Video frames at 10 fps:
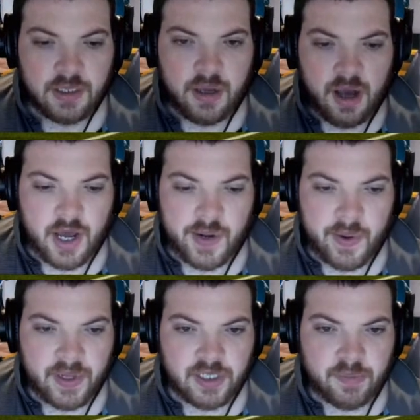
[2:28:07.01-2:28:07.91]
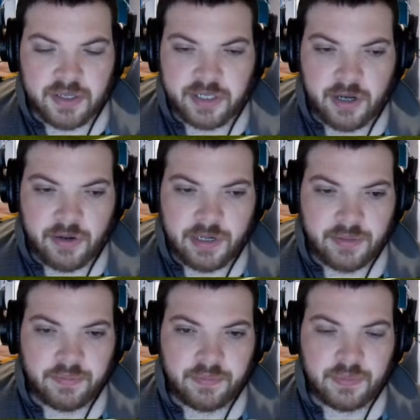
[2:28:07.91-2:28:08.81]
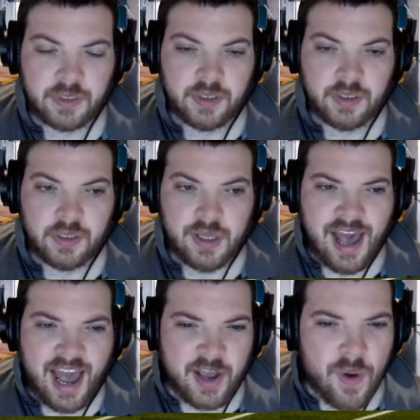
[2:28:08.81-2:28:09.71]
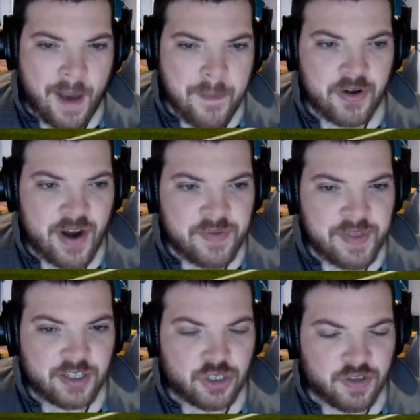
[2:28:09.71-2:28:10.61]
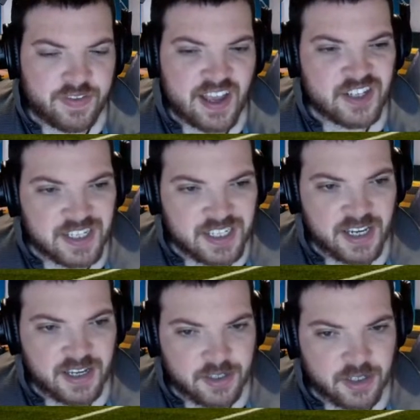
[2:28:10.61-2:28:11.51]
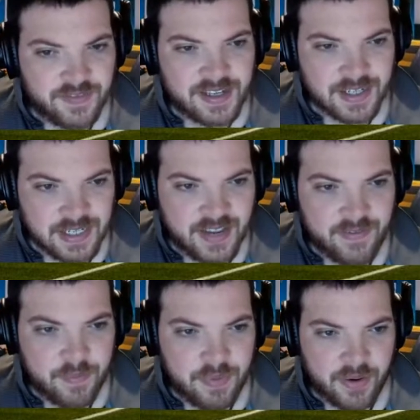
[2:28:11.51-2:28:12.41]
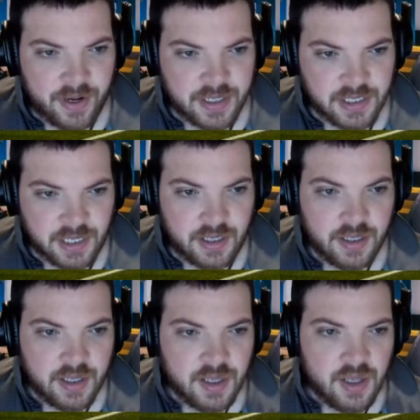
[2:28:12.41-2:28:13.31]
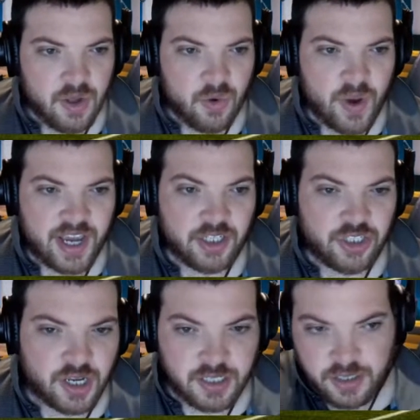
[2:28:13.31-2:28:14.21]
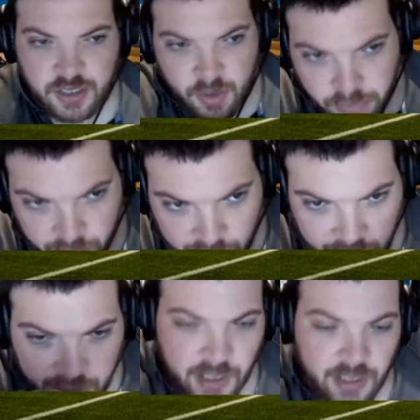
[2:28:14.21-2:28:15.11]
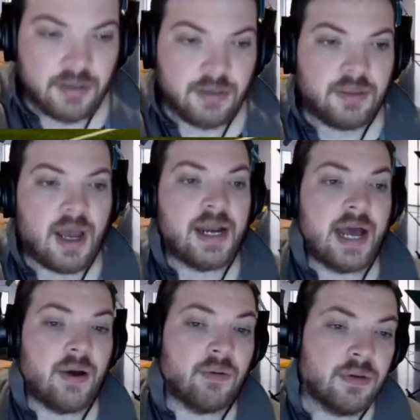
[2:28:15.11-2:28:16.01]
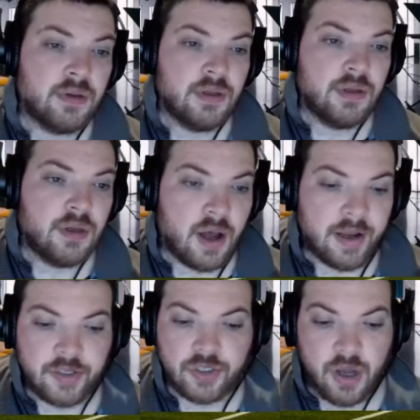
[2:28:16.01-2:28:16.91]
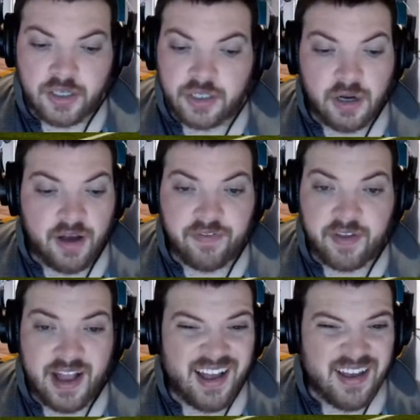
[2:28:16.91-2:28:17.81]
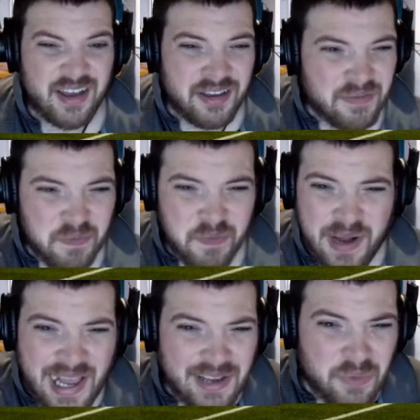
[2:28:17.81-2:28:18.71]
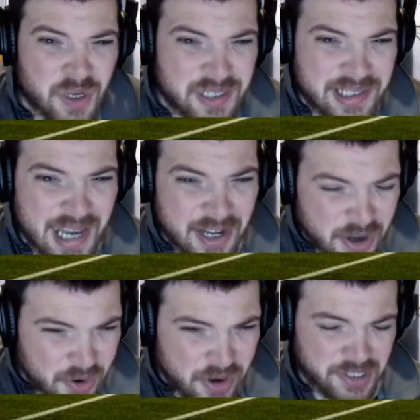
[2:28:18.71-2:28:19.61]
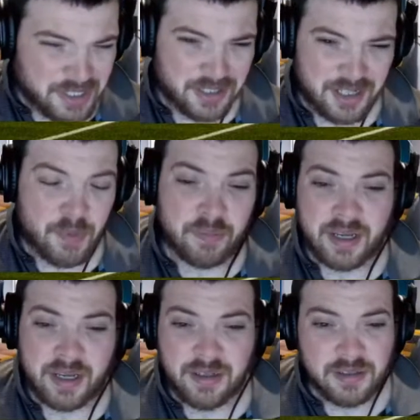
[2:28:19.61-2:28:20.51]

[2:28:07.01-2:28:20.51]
Henry went to Barcelona. And it all happened around that 2006, 2007 period, isn't it? Where it just completely died out. Arsenal after that, play what? Senderos? Come on, mate.